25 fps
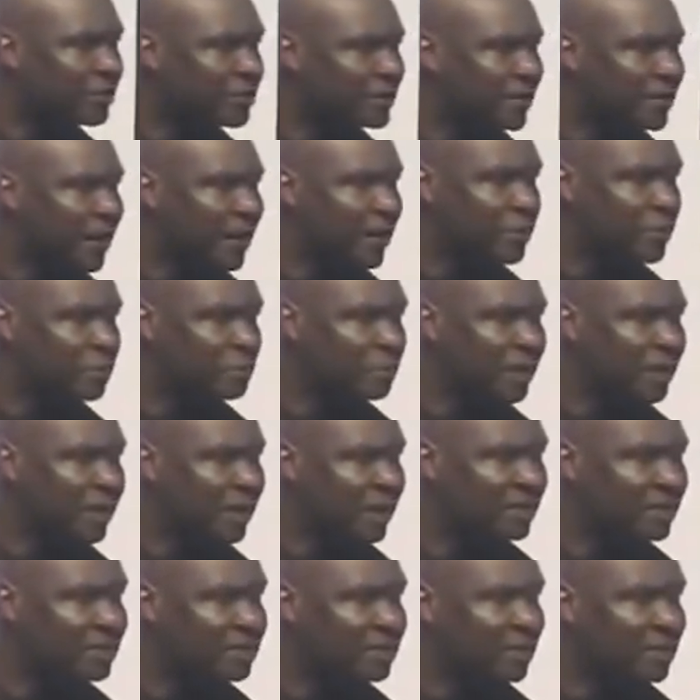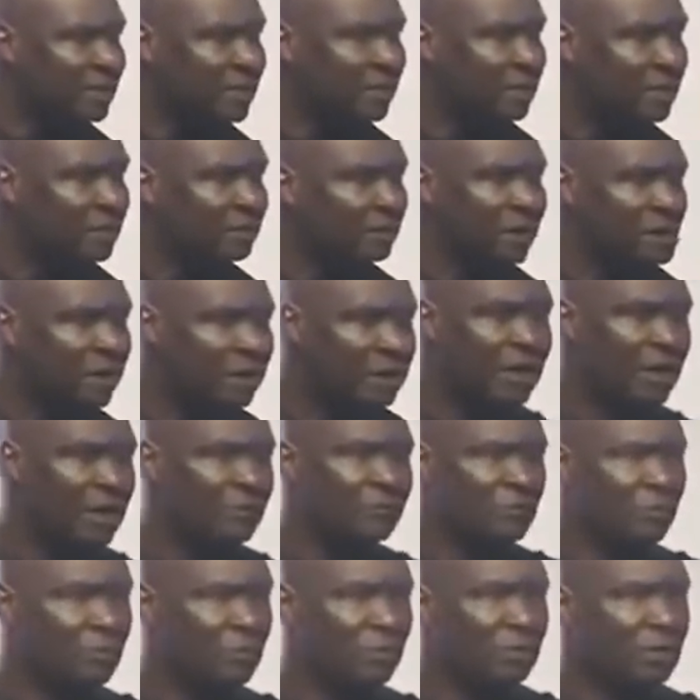their Christian experience. Be
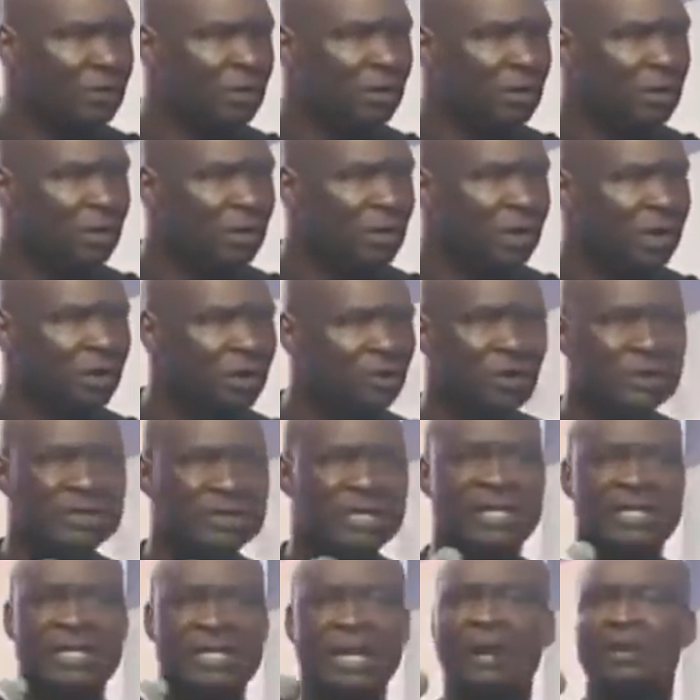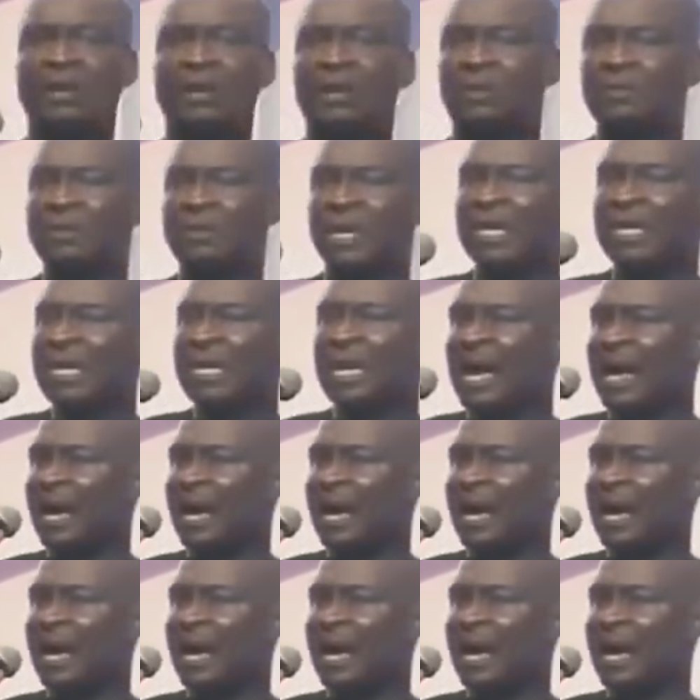careful. It was the hearing of the